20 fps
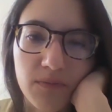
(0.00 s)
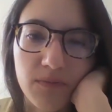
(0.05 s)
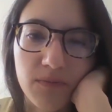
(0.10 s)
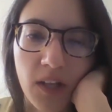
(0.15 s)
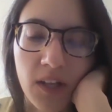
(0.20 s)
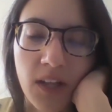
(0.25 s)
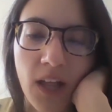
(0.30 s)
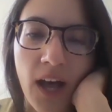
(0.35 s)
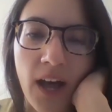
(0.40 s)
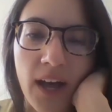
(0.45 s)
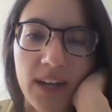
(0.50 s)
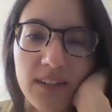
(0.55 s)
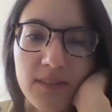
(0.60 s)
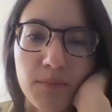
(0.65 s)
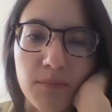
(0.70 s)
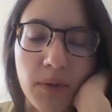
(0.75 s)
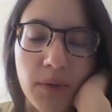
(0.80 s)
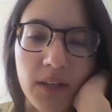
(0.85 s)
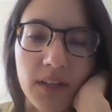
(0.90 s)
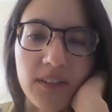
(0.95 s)
a lot,
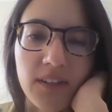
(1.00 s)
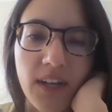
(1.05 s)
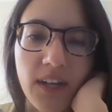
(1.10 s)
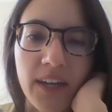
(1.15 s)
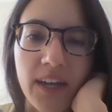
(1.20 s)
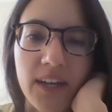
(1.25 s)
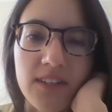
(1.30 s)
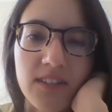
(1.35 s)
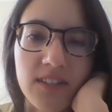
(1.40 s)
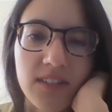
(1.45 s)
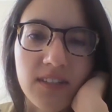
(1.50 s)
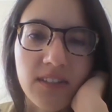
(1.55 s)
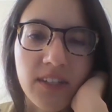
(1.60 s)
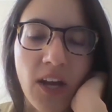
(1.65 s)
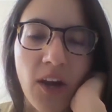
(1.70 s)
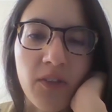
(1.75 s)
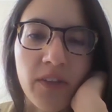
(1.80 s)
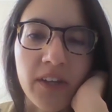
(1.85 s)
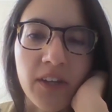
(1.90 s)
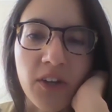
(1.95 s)
but I guess
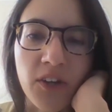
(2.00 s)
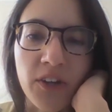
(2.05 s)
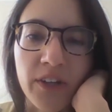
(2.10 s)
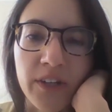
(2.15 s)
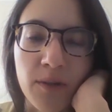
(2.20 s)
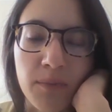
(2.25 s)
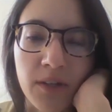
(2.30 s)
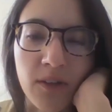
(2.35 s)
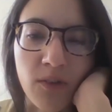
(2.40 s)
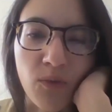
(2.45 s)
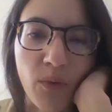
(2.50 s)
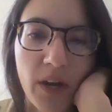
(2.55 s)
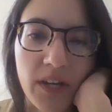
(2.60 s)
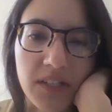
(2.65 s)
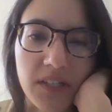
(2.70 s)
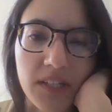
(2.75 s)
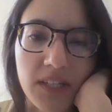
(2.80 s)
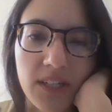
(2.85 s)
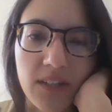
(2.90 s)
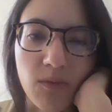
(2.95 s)
now that you're going to be a
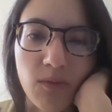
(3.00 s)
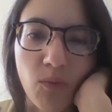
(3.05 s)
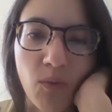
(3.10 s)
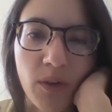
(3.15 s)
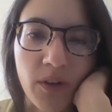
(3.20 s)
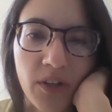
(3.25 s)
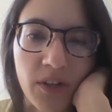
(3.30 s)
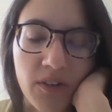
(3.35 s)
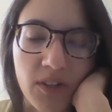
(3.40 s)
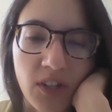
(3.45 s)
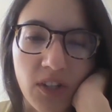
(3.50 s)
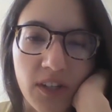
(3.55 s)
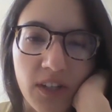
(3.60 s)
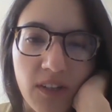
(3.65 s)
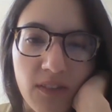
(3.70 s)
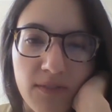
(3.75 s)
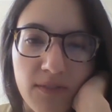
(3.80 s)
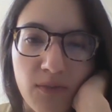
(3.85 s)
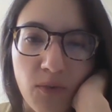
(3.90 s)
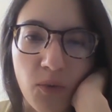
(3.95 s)
resident, what are you
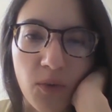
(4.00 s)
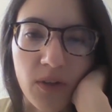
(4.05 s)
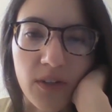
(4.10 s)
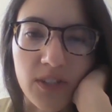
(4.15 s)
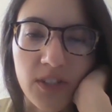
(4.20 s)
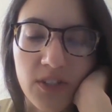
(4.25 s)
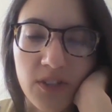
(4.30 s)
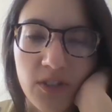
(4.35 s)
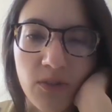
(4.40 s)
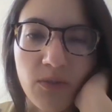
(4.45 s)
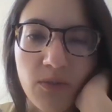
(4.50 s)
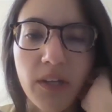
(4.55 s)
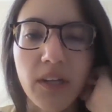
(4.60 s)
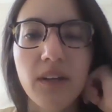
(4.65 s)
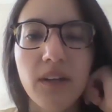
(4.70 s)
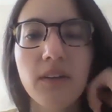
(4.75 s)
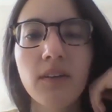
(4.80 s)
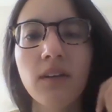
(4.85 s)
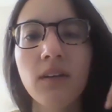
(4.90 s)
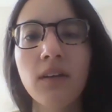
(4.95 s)
looking forward to doing?